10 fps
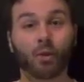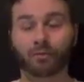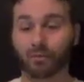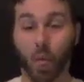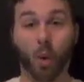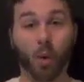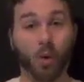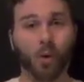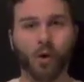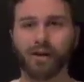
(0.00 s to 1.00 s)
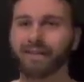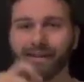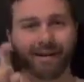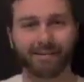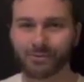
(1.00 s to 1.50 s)
to step back, to
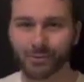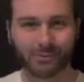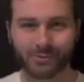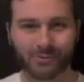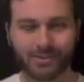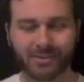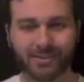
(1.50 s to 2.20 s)
familiarise